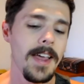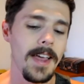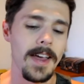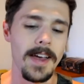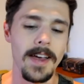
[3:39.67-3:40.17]

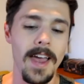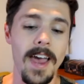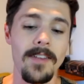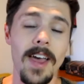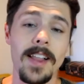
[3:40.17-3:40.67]

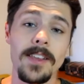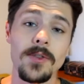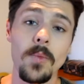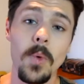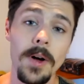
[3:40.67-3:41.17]
have at
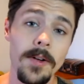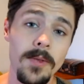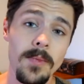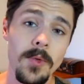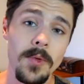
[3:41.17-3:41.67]
least one
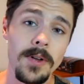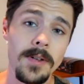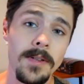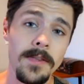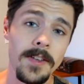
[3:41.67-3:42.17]
or
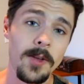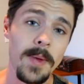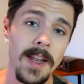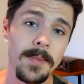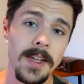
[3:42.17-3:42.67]
more film
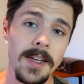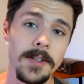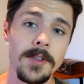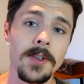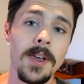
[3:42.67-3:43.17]

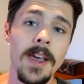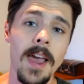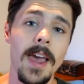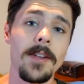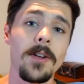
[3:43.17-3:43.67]
adaptations,
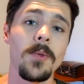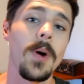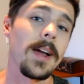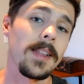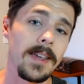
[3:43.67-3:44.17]
and are
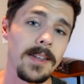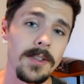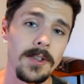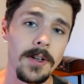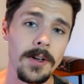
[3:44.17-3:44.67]
widely
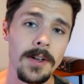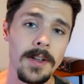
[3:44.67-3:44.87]
considered